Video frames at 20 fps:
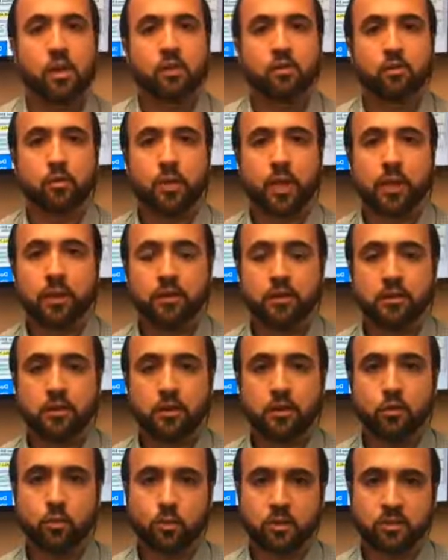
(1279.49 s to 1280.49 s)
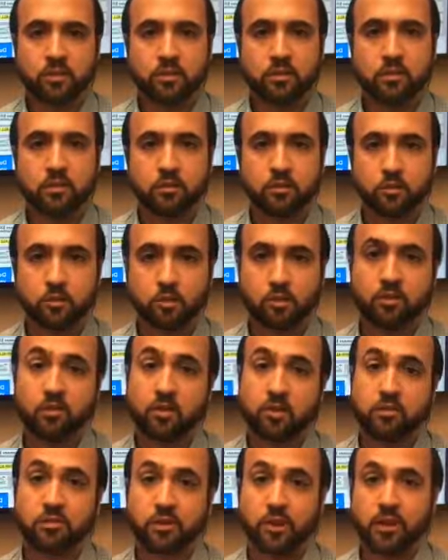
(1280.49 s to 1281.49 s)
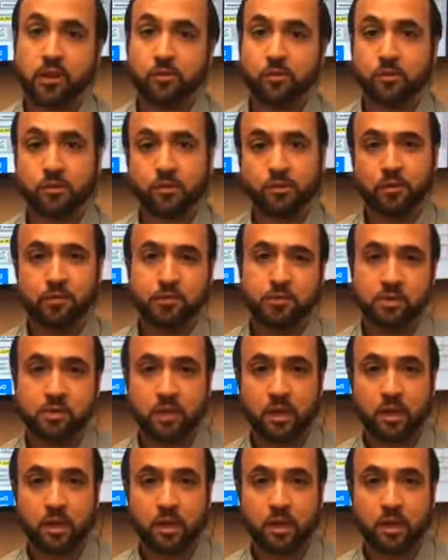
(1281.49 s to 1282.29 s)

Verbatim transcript: So that decreases your assessed value from 15,000,